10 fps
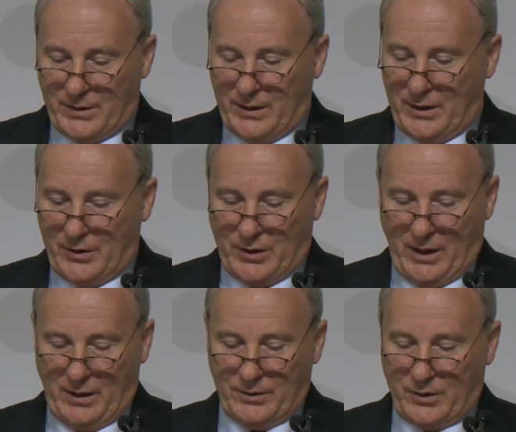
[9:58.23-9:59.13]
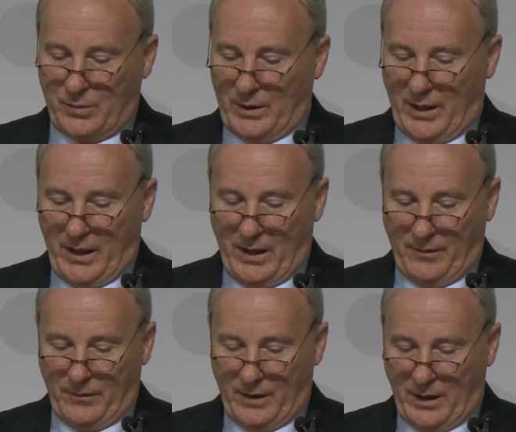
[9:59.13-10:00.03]
to these challenges will
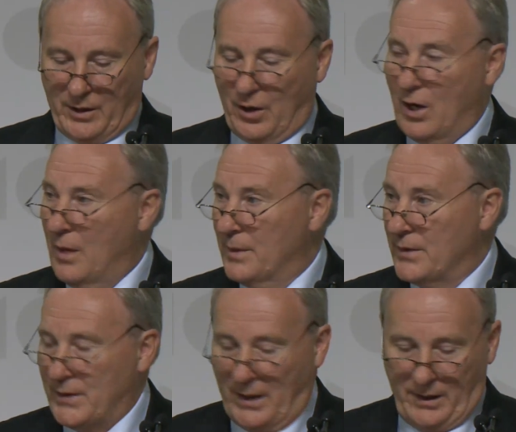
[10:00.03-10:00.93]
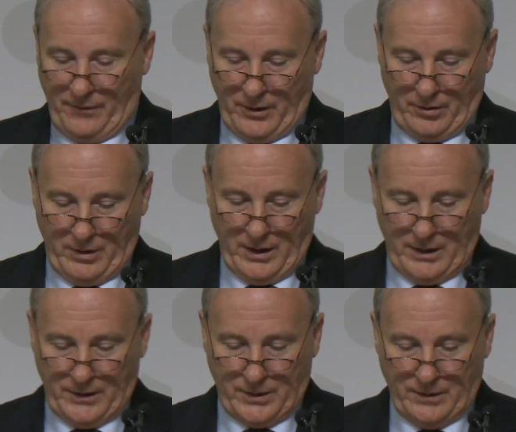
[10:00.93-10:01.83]
have a common set of
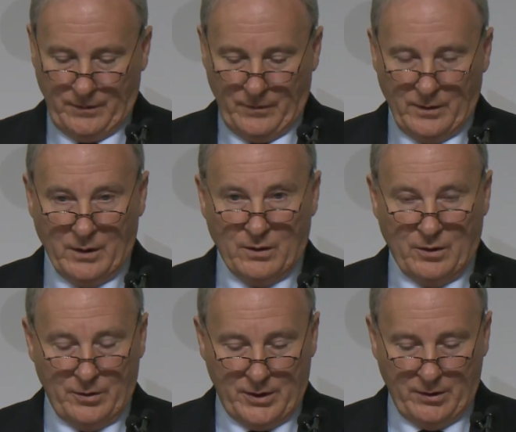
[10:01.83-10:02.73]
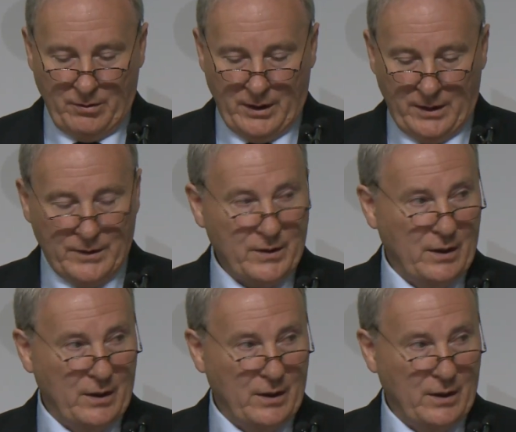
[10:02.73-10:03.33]
ingredients. Those ingredients